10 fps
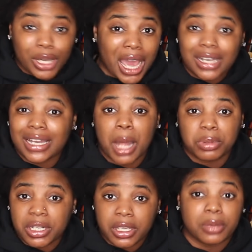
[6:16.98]
not
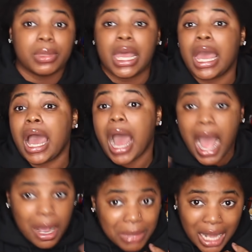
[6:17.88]
adopting them.
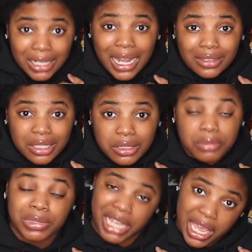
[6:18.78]
I'm not adopting
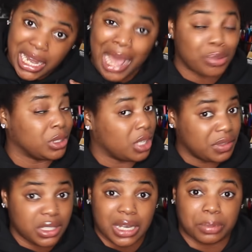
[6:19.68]
them yet. I would
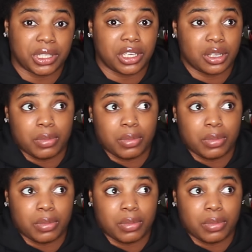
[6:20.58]
love to adopt a kid,